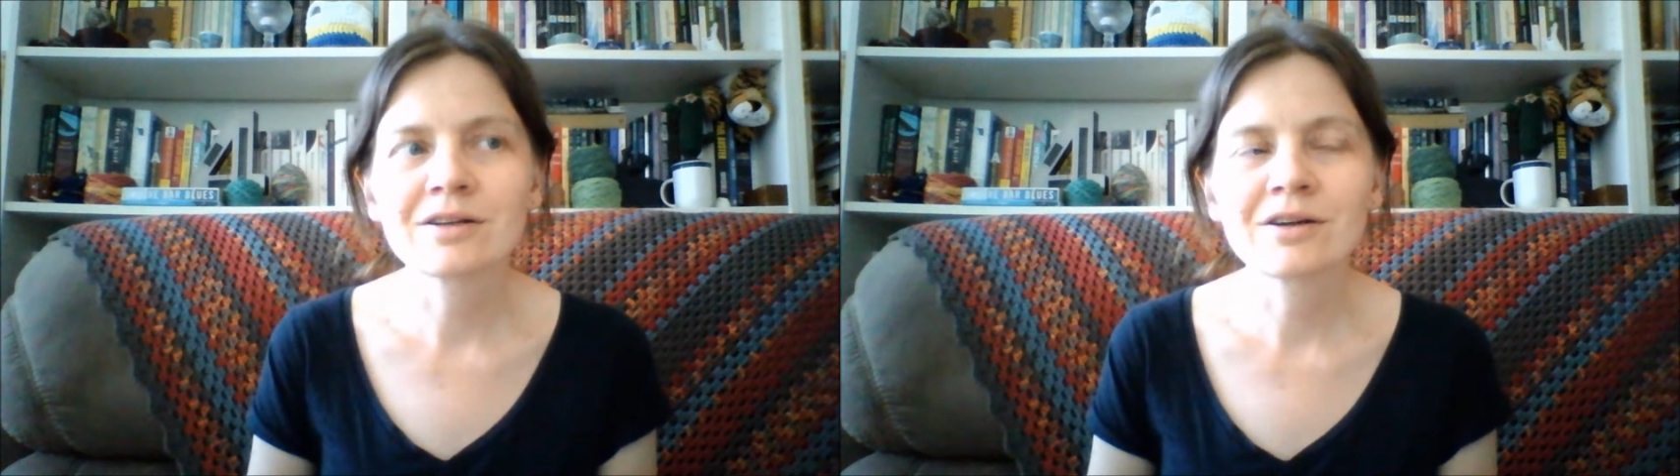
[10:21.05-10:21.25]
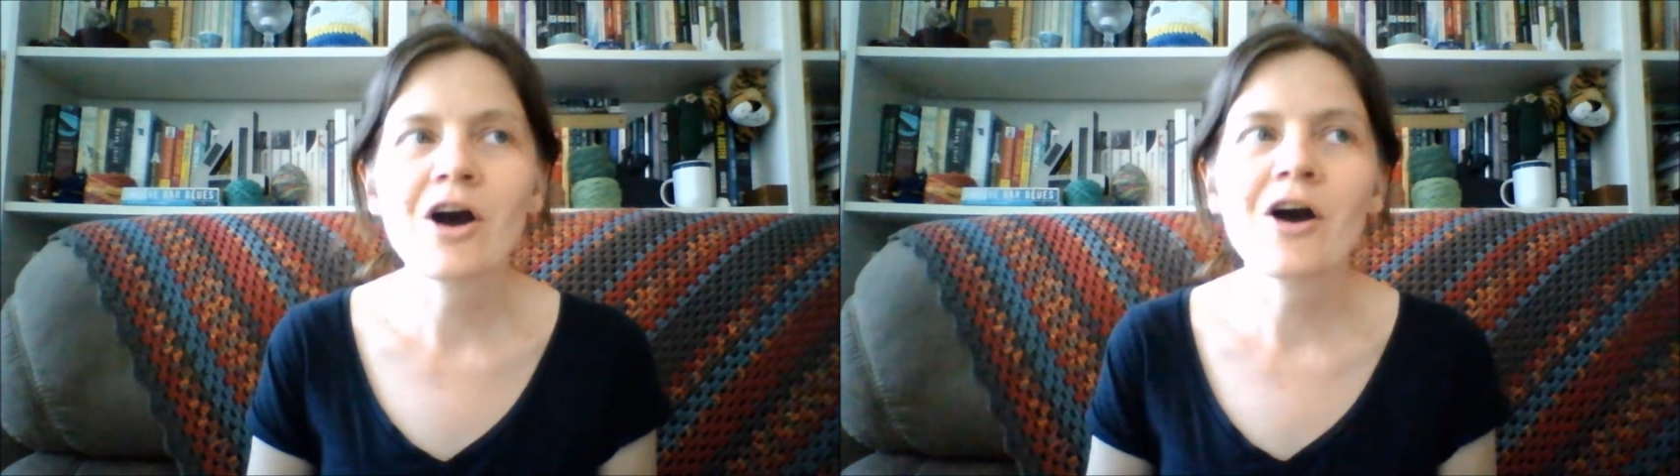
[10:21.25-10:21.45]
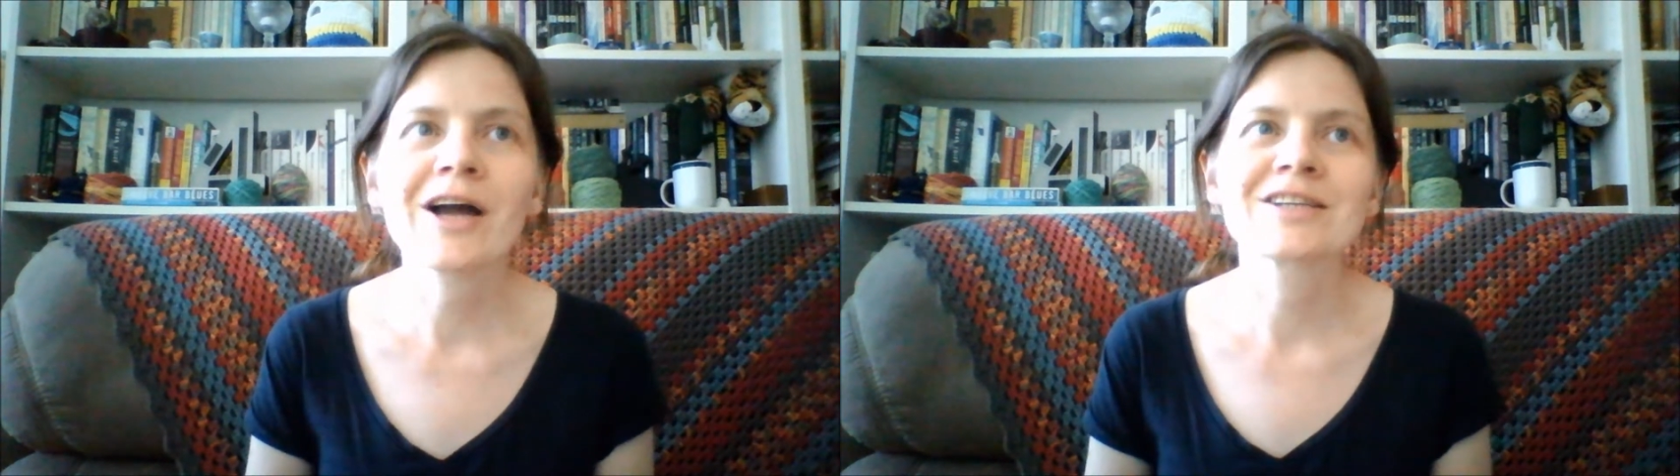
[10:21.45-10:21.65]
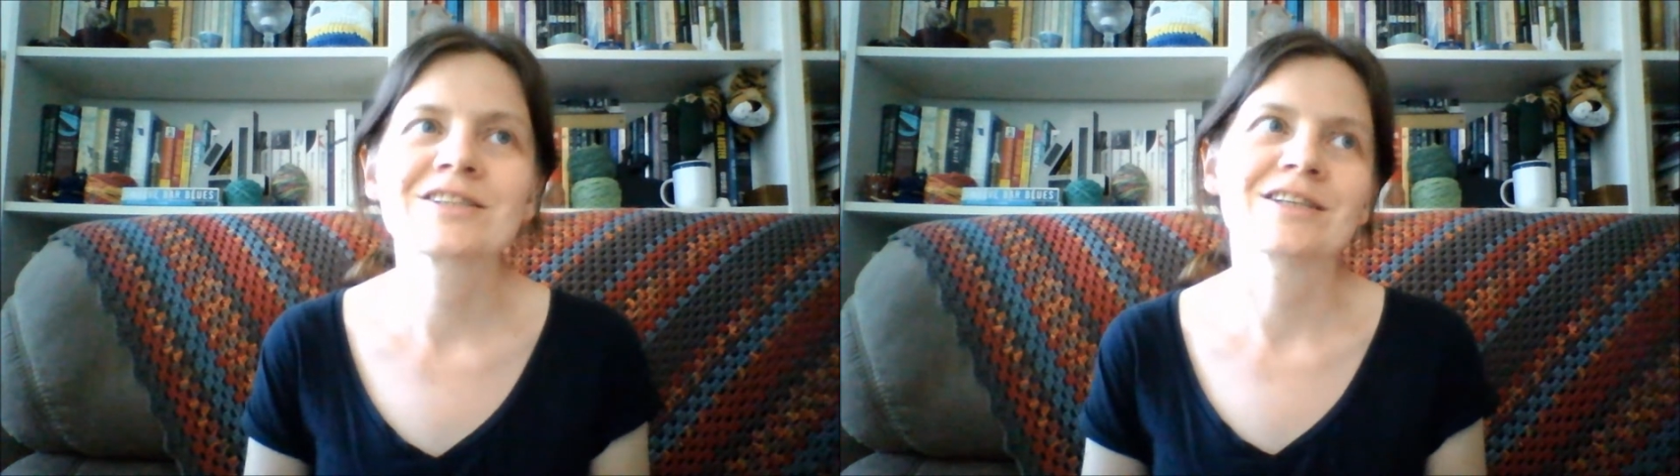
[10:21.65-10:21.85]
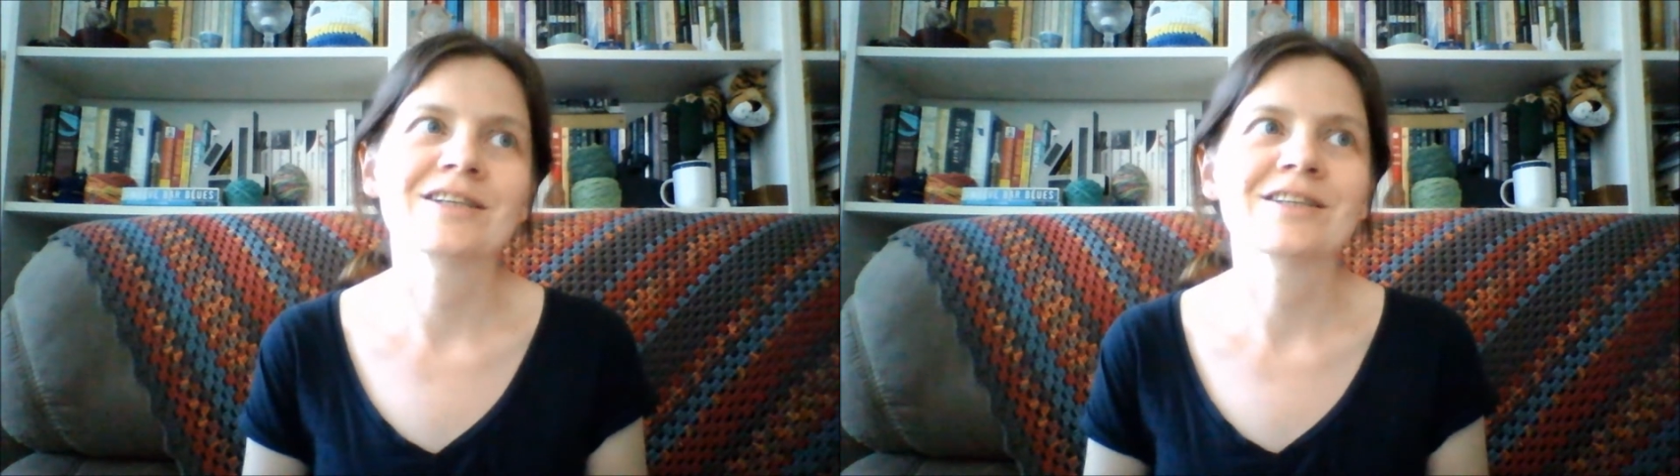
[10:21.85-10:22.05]

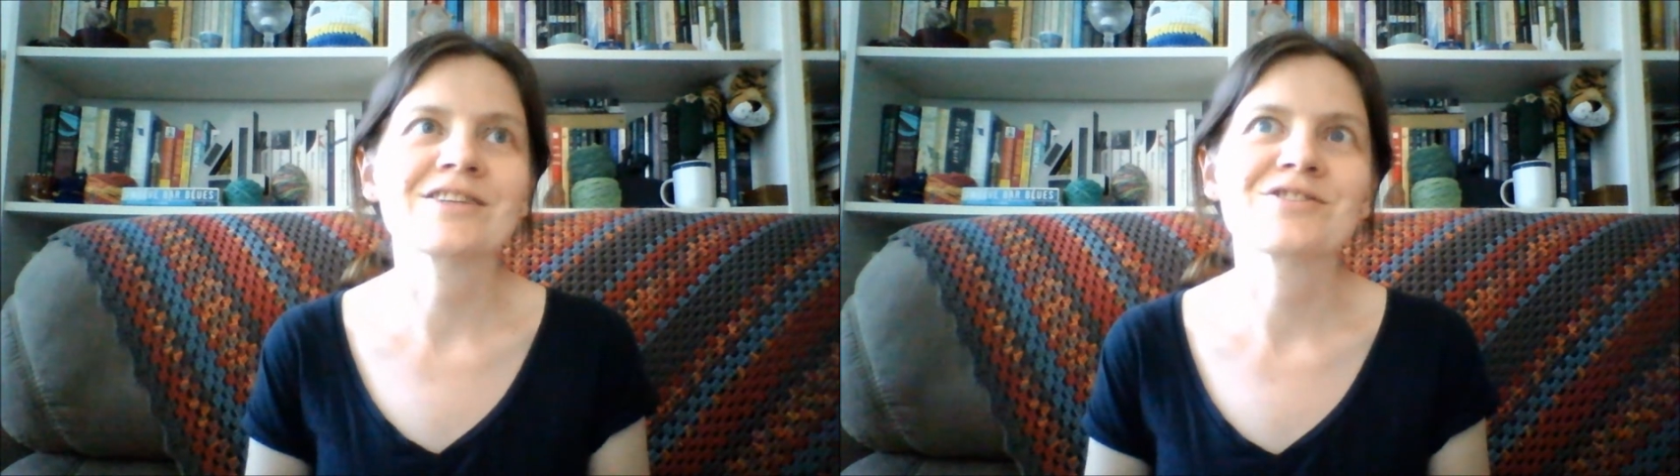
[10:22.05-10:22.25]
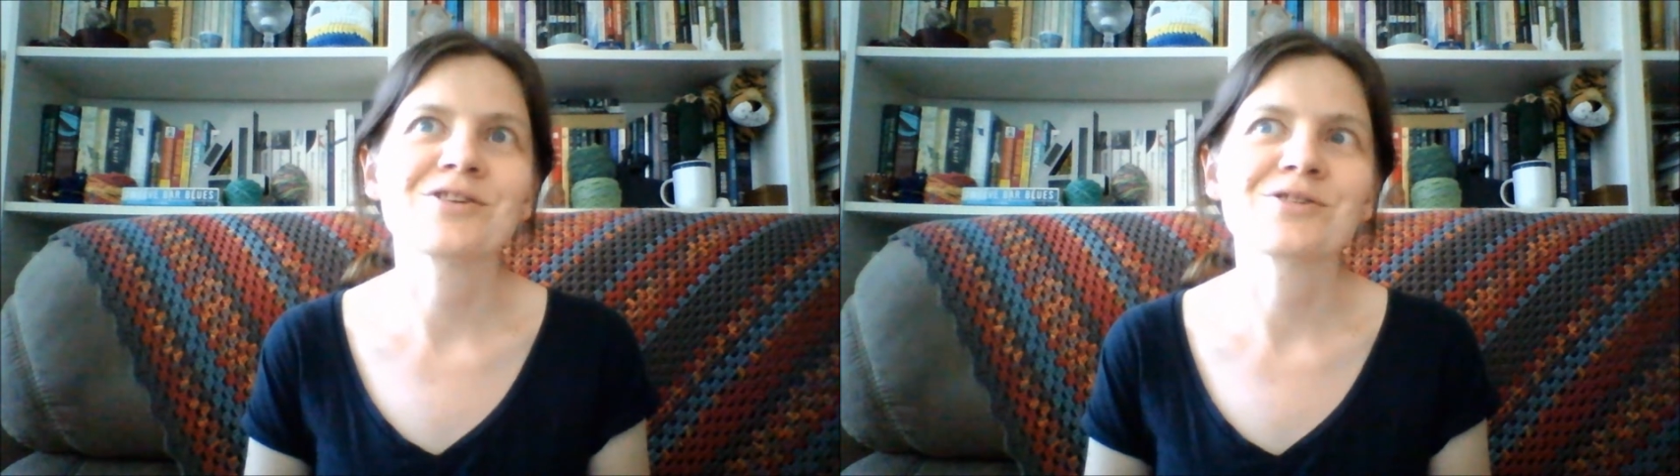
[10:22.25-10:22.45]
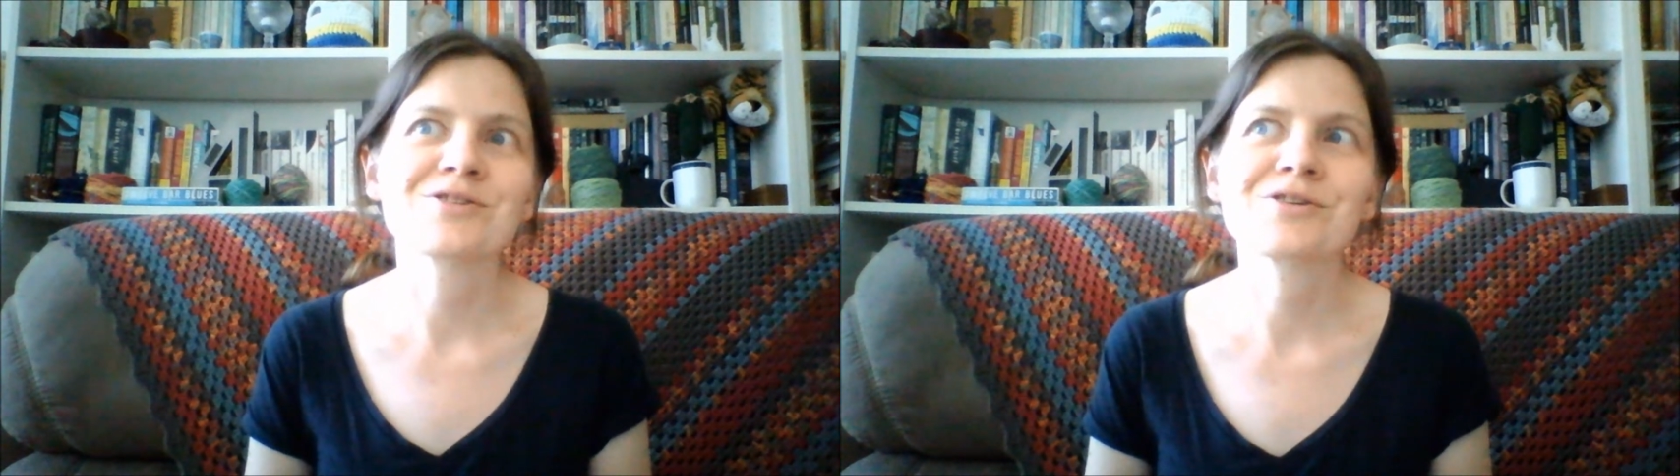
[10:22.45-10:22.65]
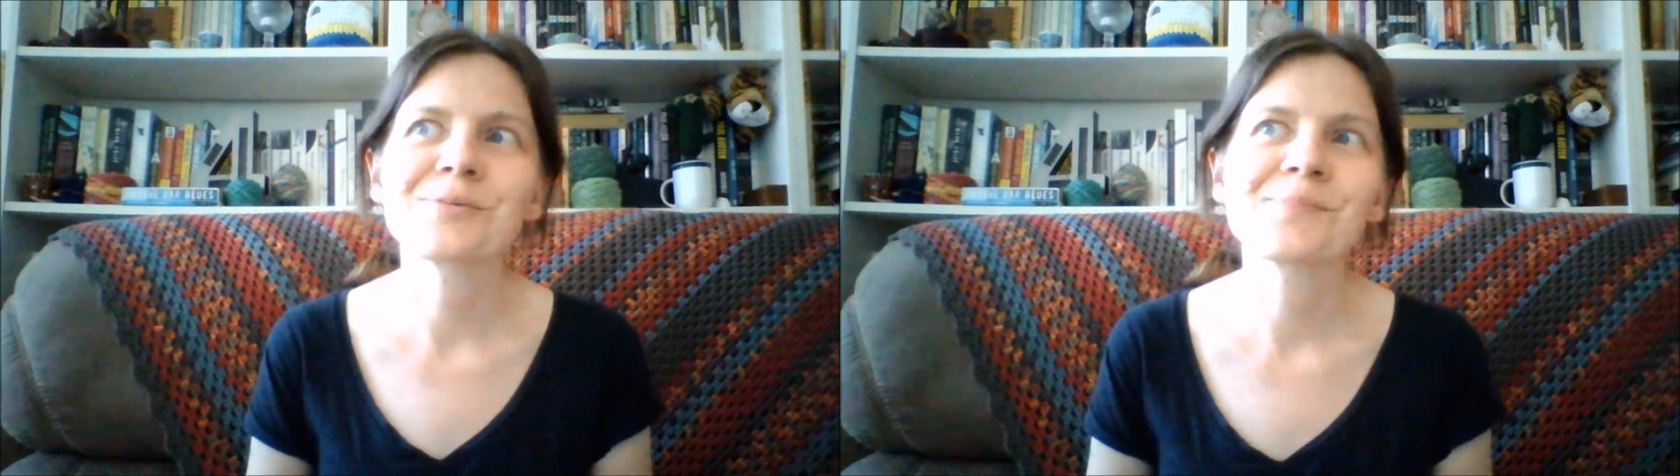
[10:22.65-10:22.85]
Actually, that's not true.